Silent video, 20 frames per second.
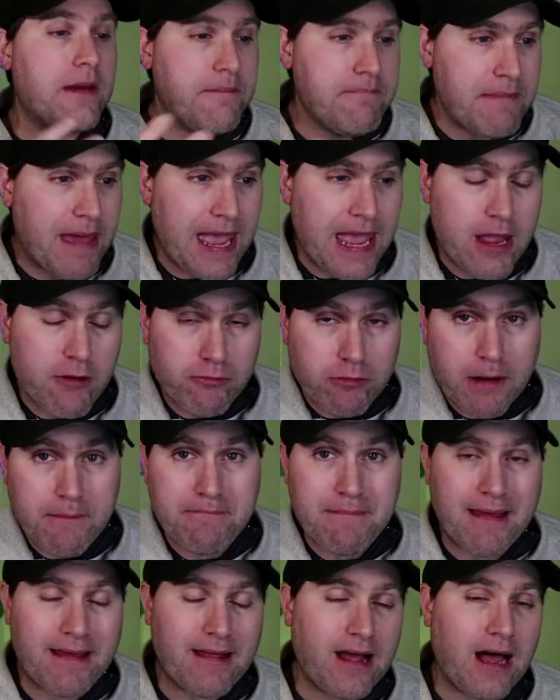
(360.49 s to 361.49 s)
may
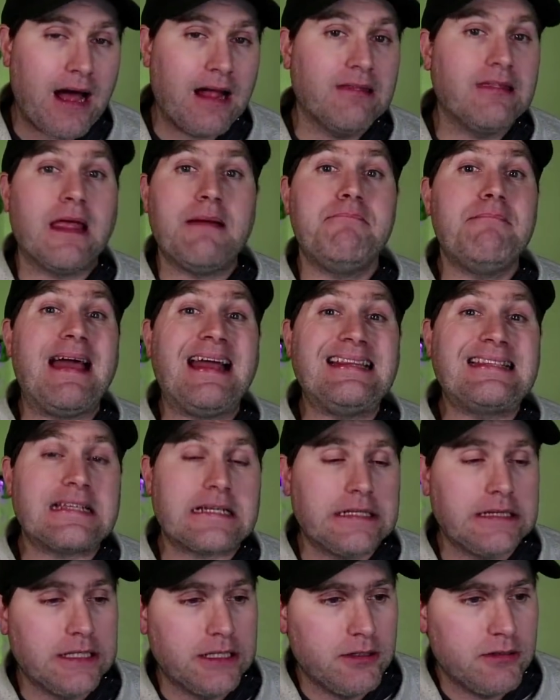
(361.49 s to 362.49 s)
uh, lament
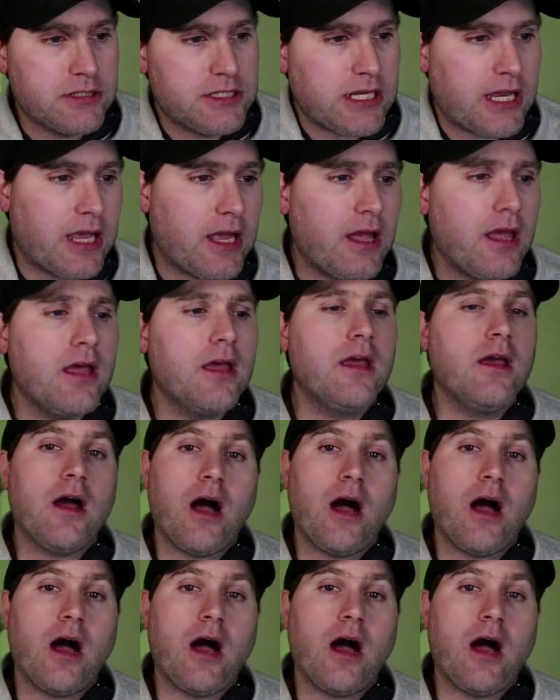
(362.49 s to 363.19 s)
losing,